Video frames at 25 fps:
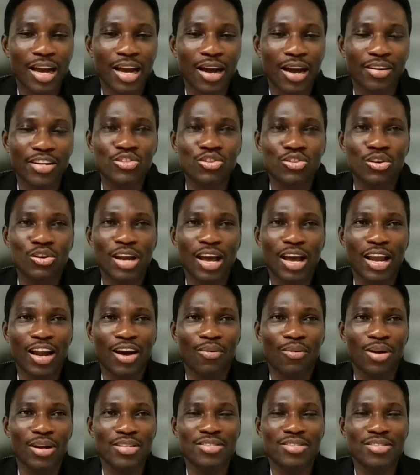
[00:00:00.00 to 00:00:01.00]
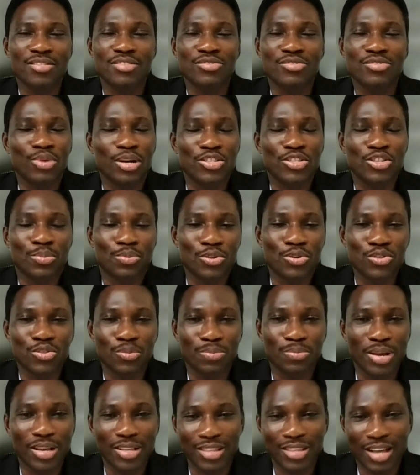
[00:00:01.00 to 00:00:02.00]
Now, this clothing allowance, you are
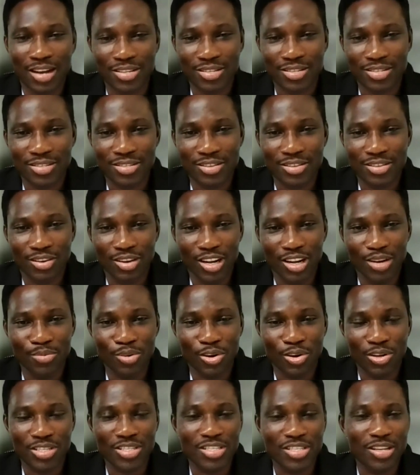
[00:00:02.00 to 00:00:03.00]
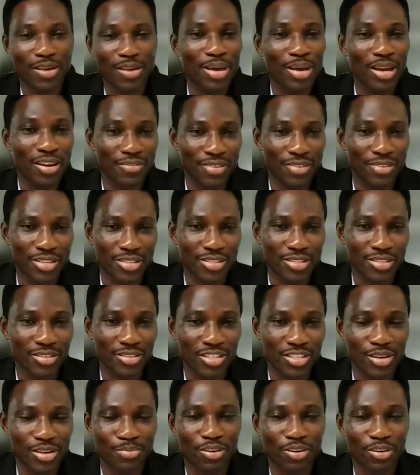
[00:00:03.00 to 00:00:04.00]
supposed to pay tax on it because it's a benefit,
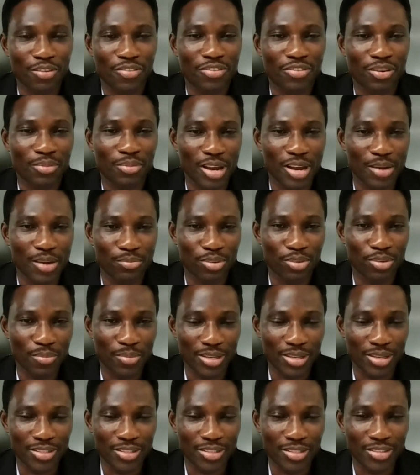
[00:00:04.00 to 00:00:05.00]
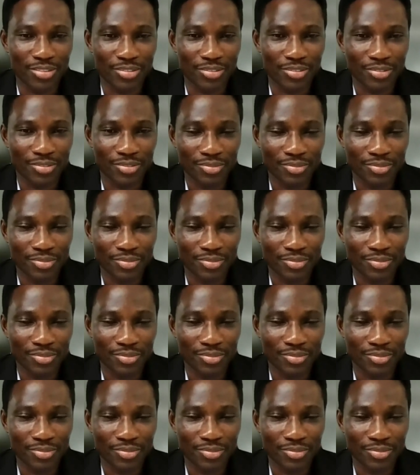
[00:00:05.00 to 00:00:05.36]
it's a profit from the employment.